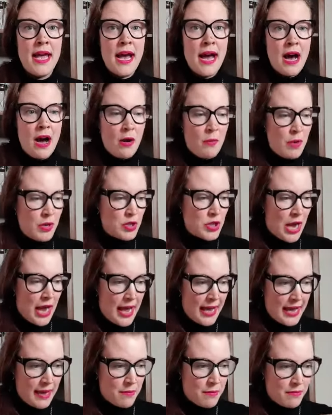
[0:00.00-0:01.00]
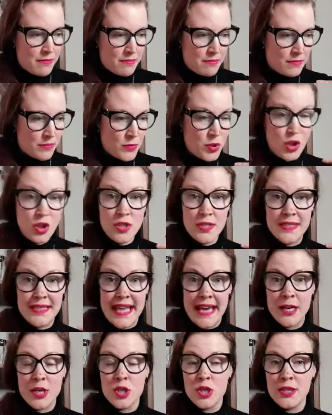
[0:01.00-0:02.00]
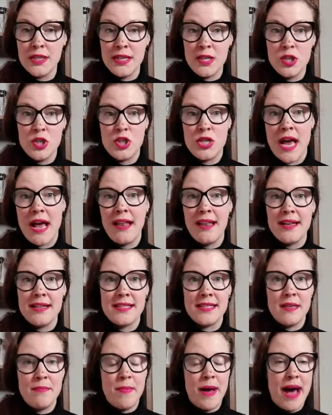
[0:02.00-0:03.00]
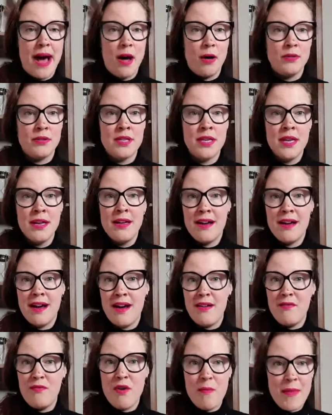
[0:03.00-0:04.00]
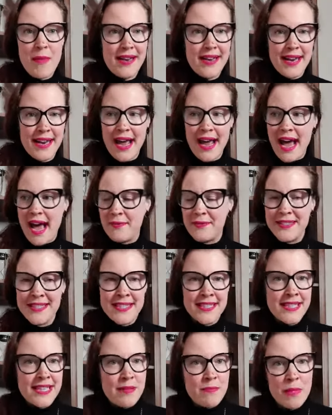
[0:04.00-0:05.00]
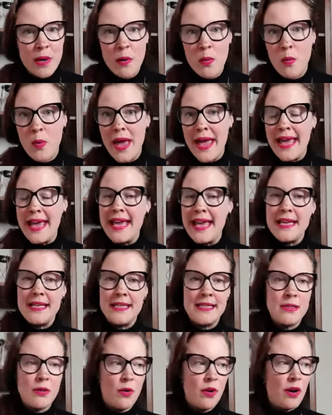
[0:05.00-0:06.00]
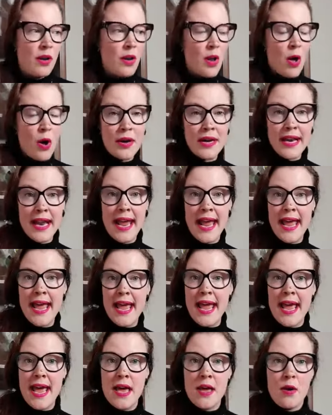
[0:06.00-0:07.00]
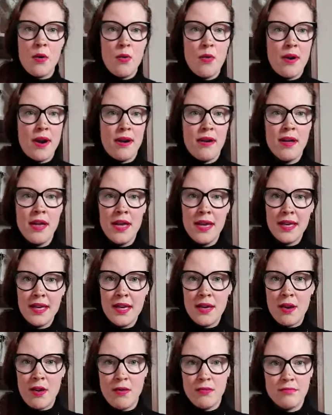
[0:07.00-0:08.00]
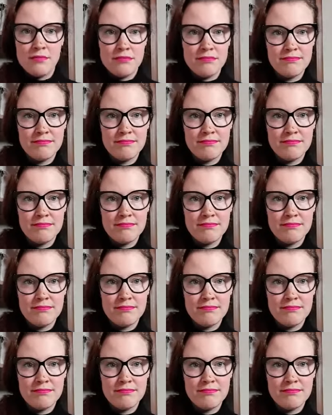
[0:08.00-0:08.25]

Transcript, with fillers: how much I am sexually jealous about women that have slimmer waist or longer hair or you know